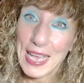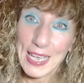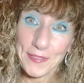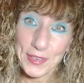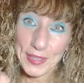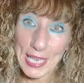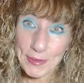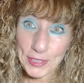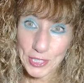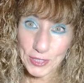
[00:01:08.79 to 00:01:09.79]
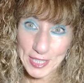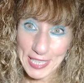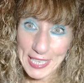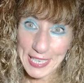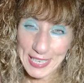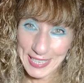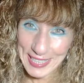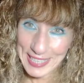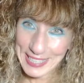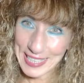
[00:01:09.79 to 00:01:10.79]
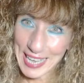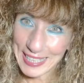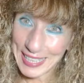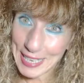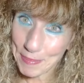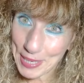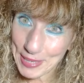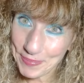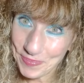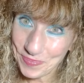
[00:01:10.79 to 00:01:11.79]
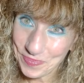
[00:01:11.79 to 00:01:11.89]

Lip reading: If you like what you see, hit that like button.